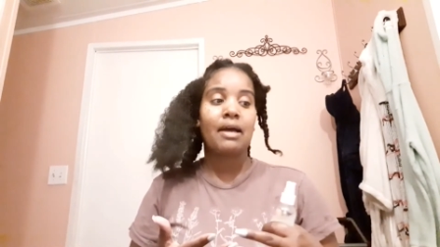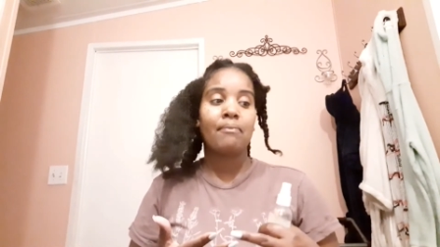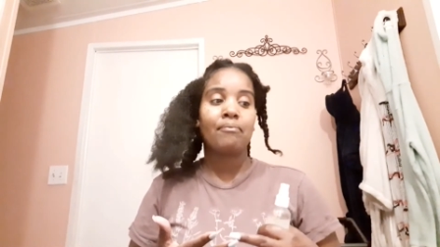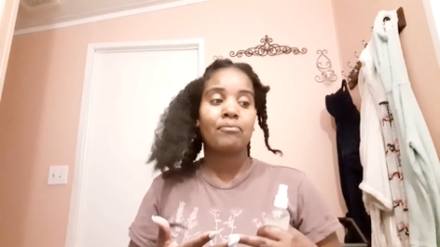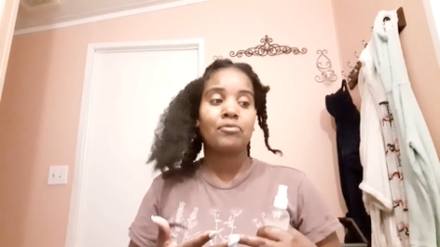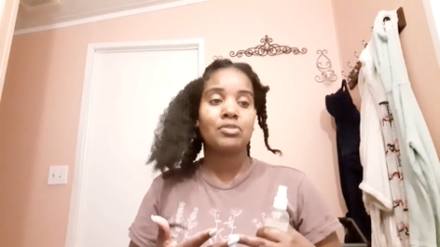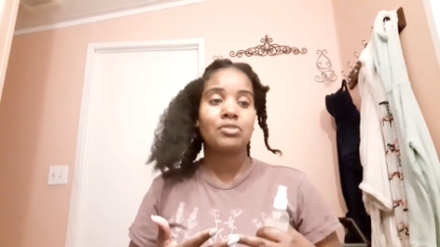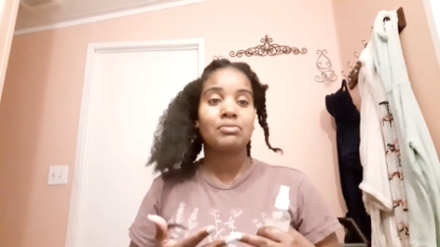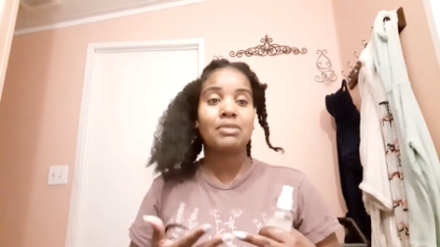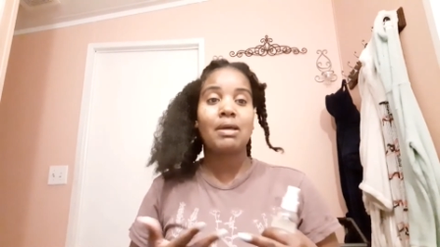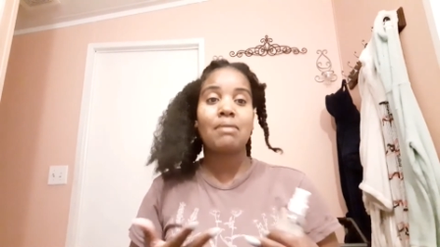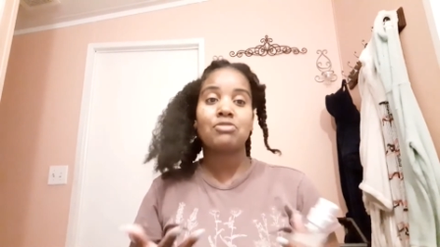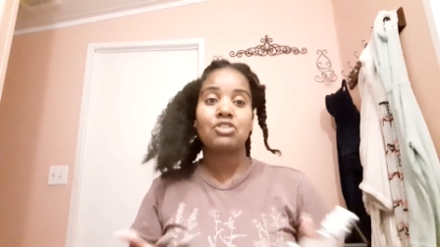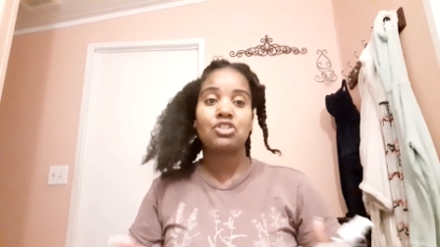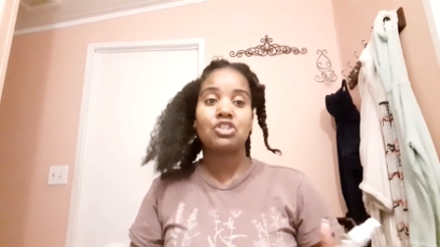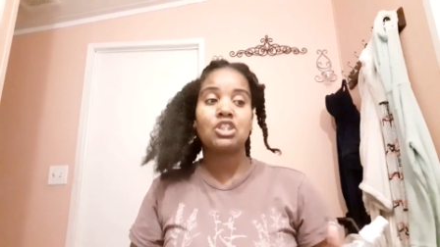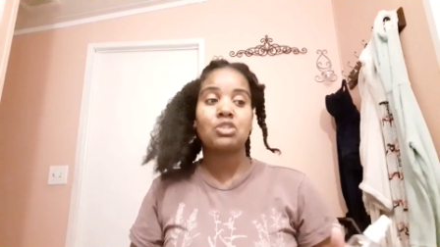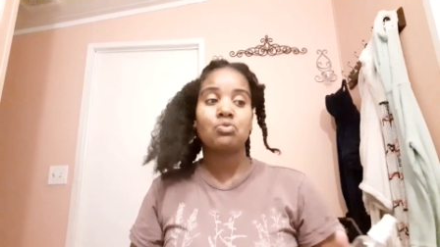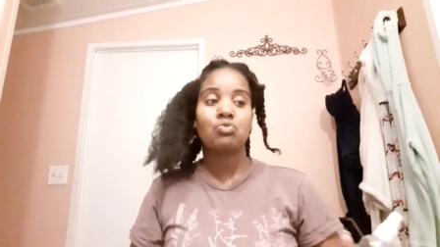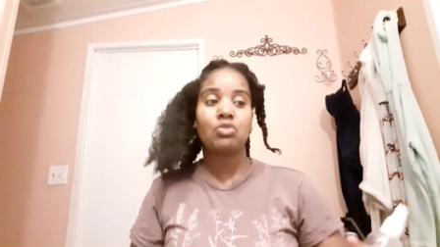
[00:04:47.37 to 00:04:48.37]
Sometimes it
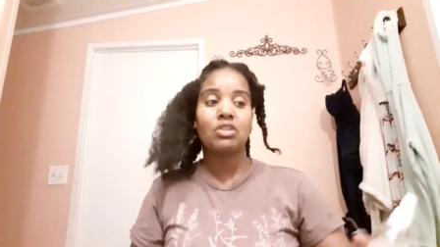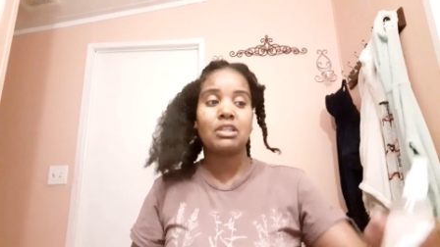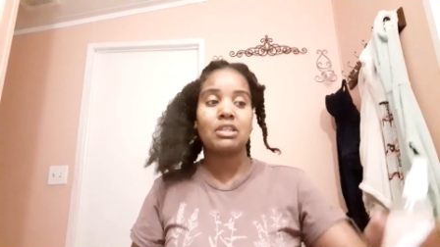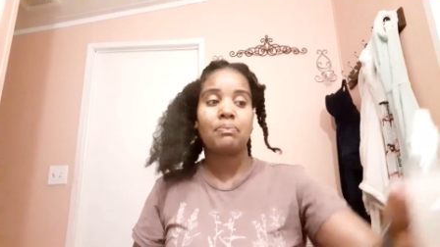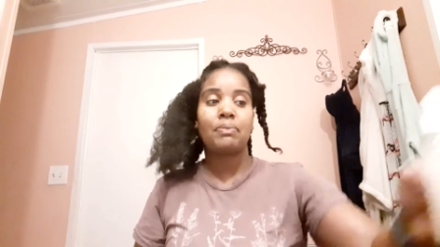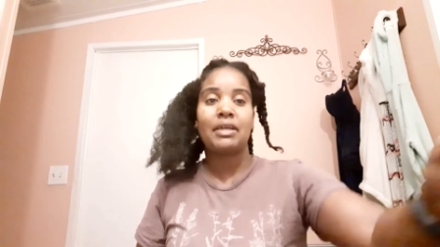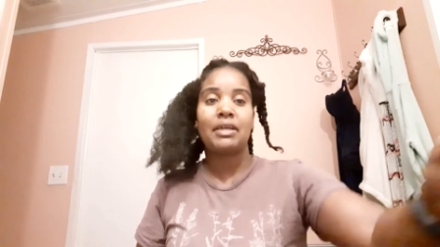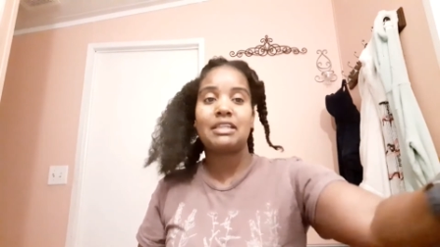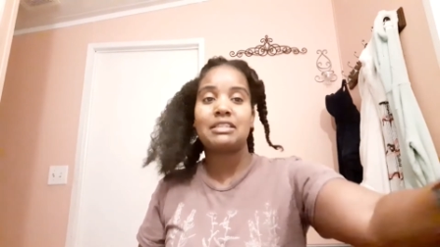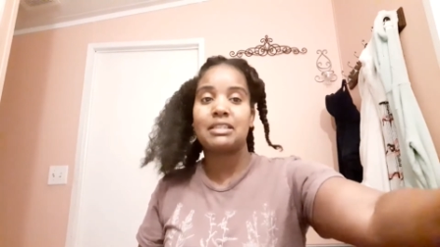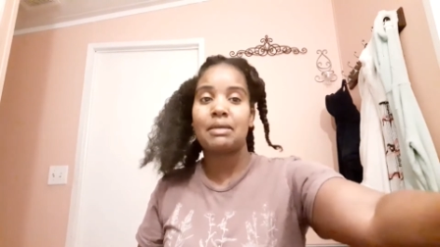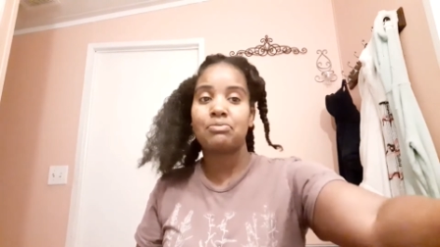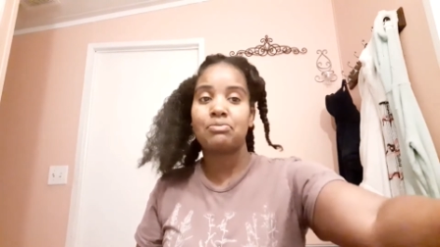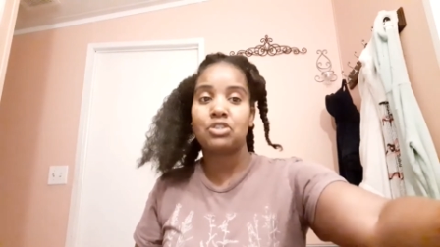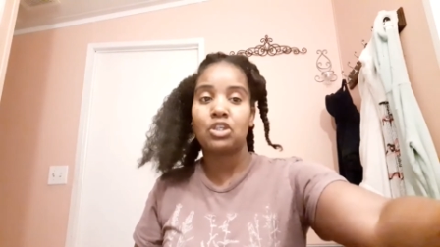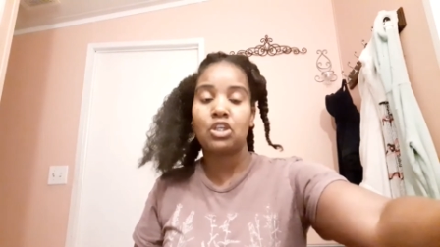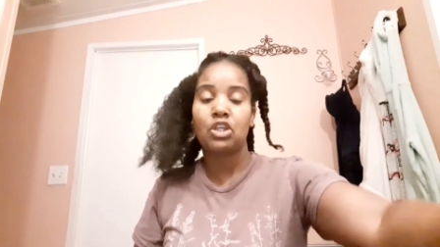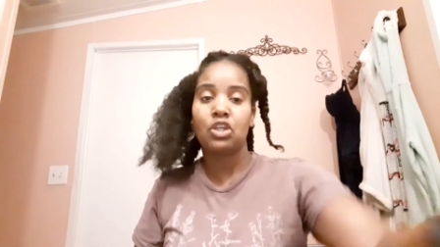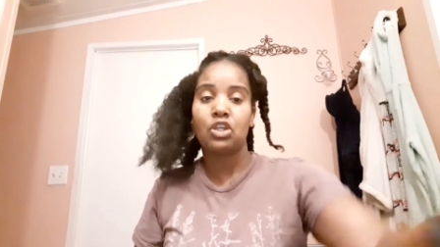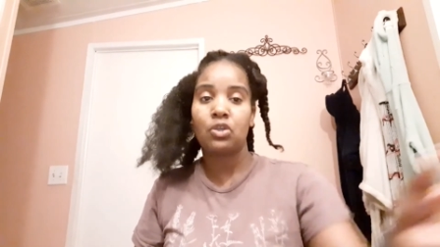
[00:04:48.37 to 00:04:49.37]
just really depends, up
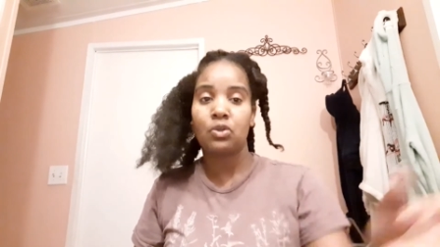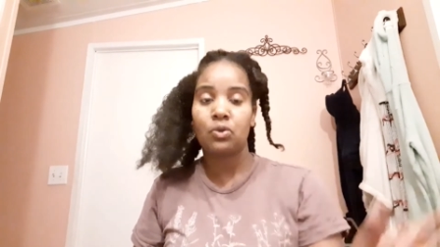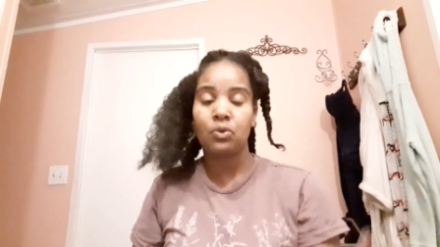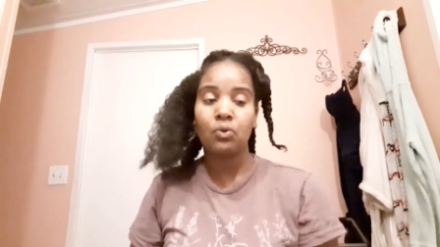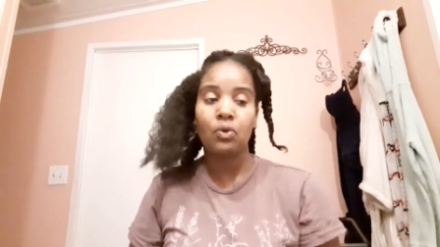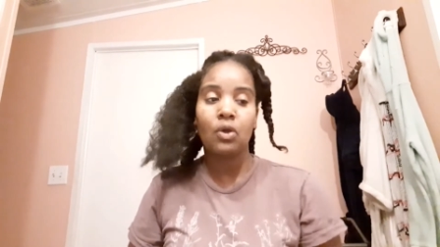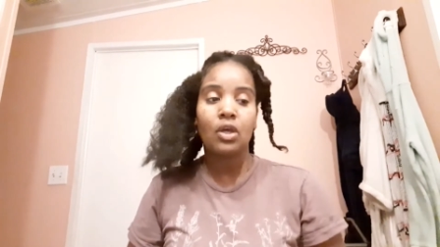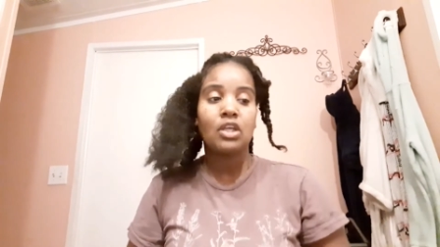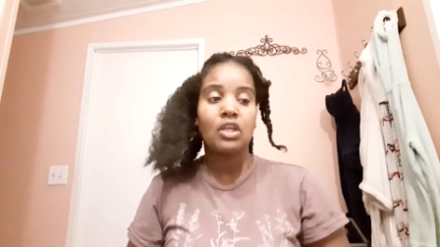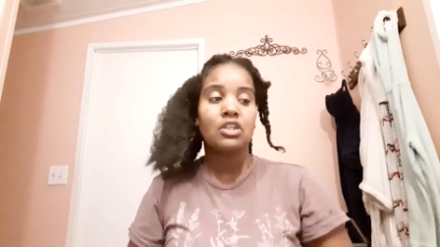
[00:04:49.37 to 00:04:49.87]
to you